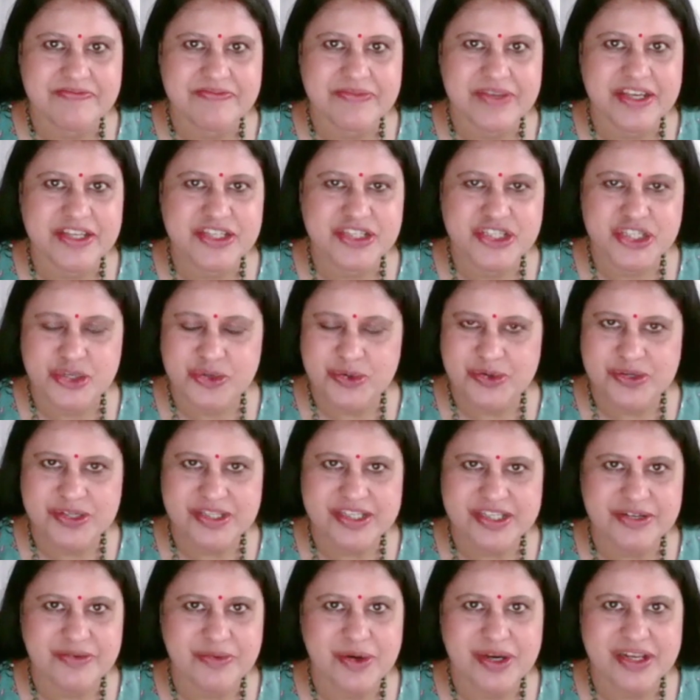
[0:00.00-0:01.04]
NGOs
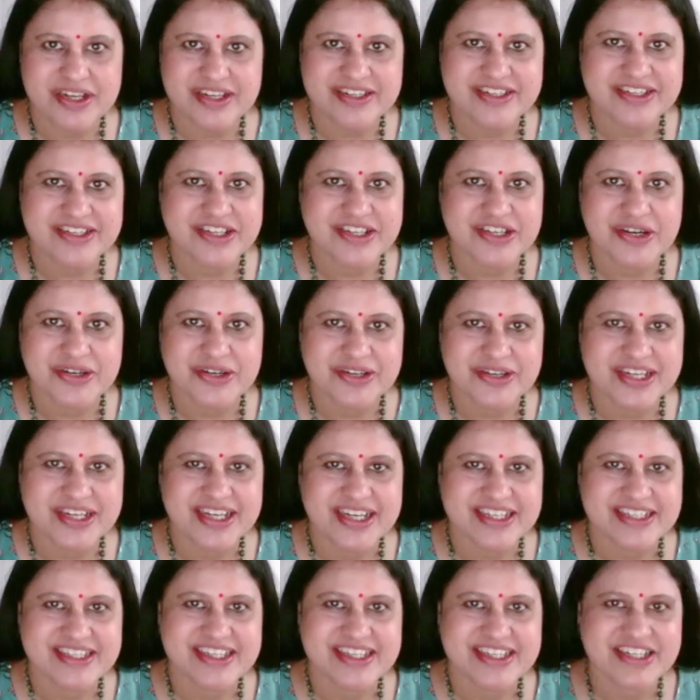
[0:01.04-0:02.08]
and voluntary
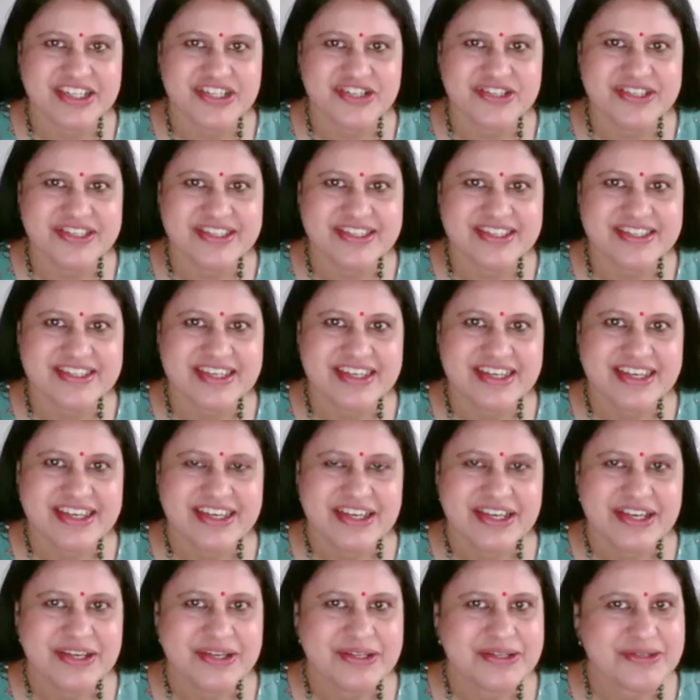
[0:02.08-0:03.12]
organizations.
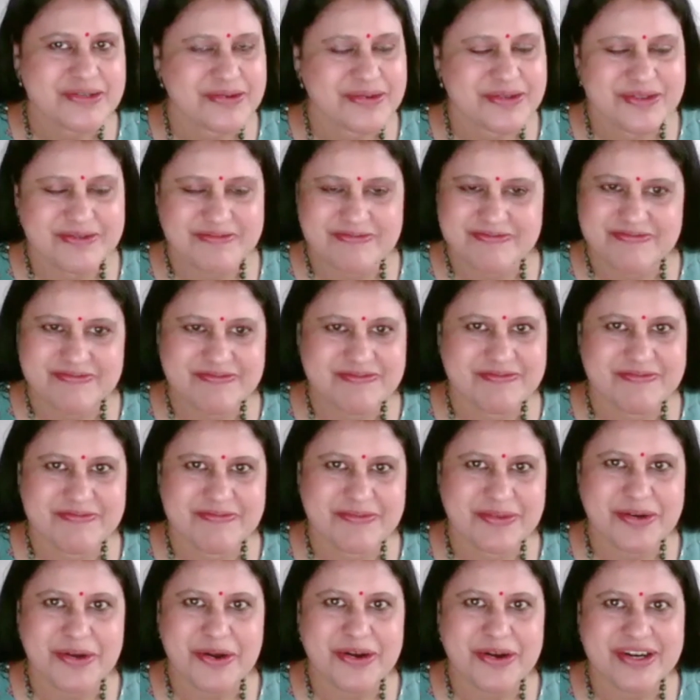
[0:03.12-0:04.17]
So
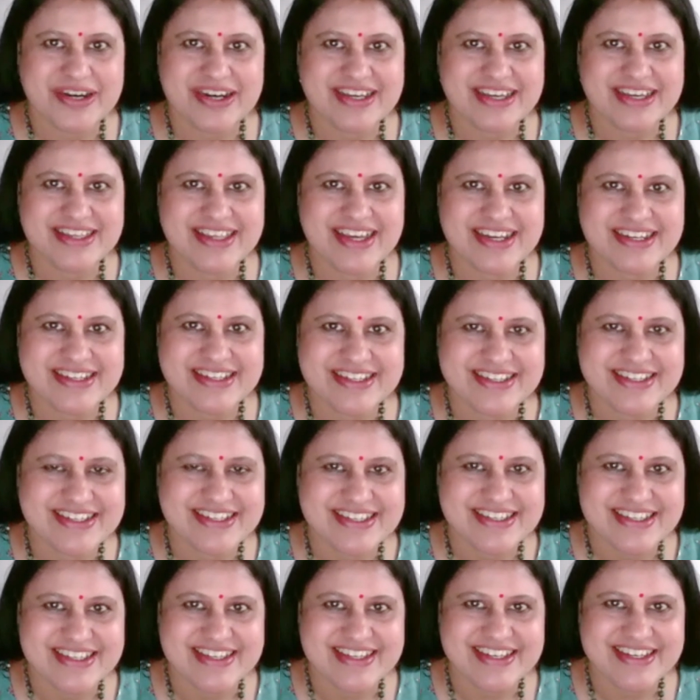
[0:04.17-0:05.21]
broadly, that
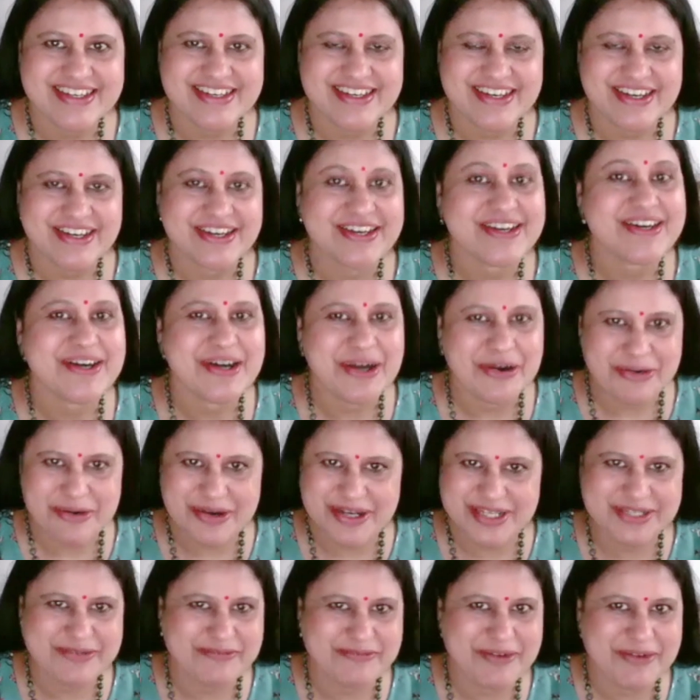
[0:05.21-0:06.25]
is how
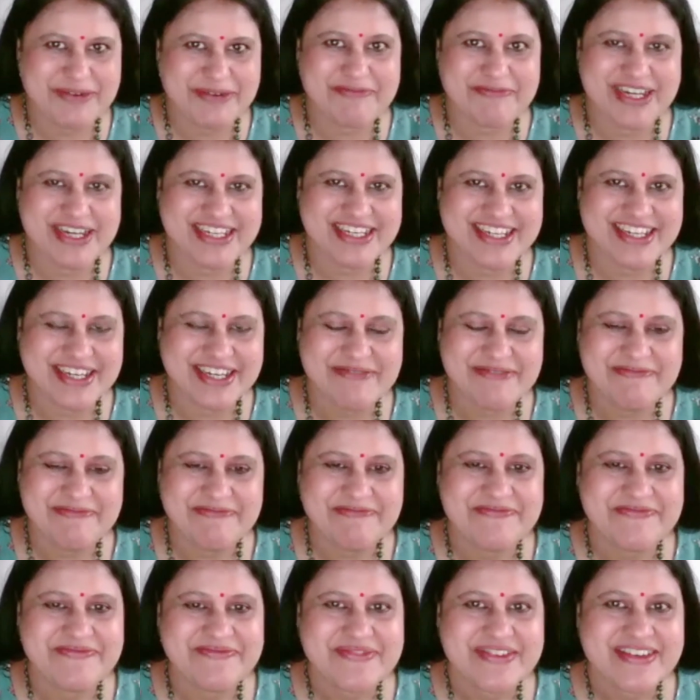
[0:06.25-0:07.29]
I spend my time.
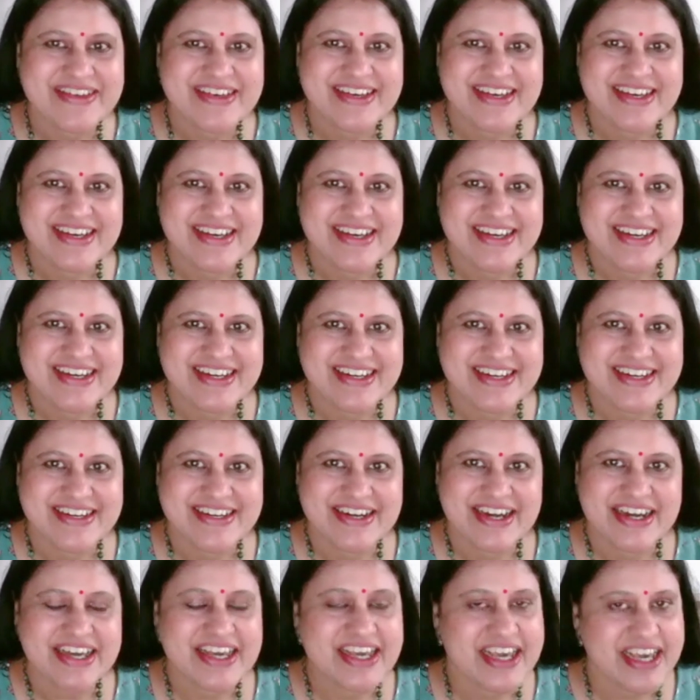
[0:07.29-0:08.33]

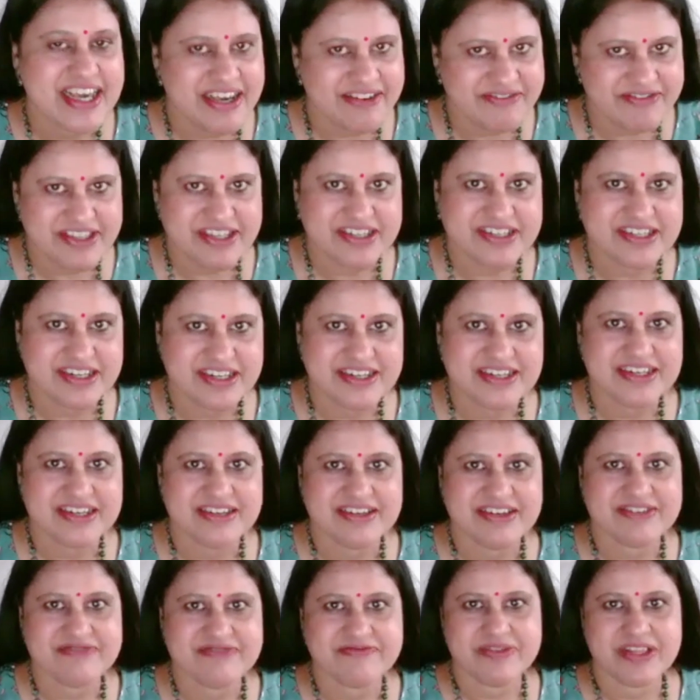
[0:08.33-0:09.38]

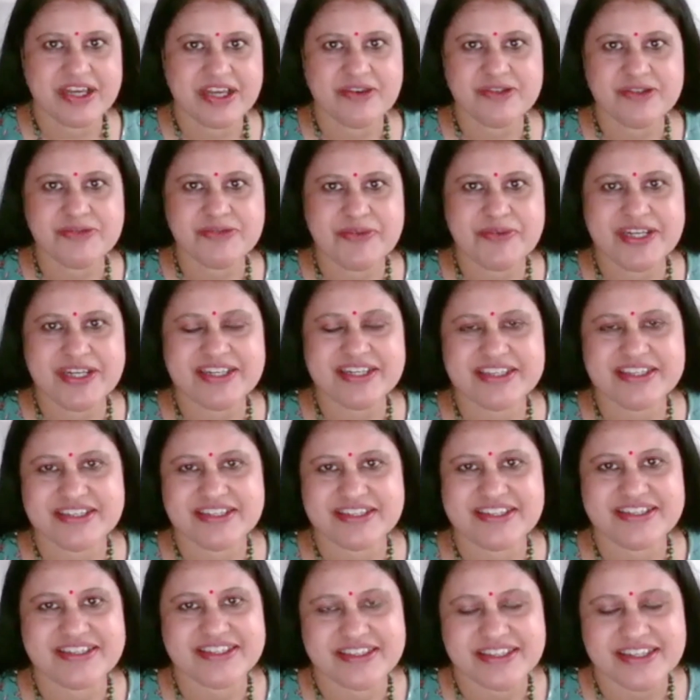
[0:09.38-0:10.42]
I've now spent
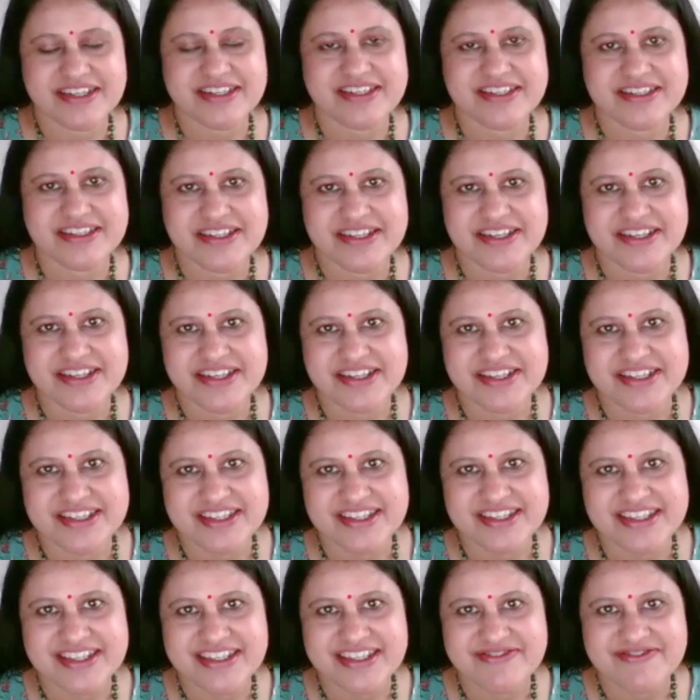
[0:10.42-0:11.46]
33 years
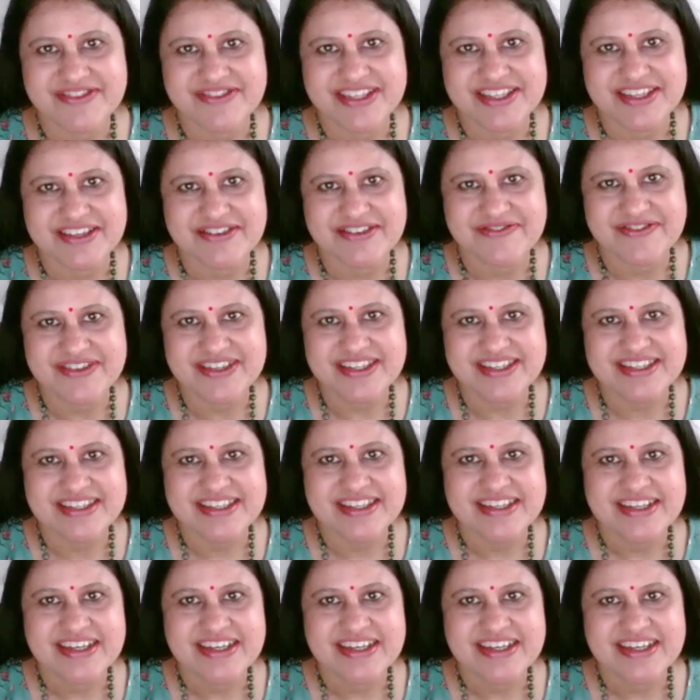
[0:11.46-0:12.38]
in the civil service.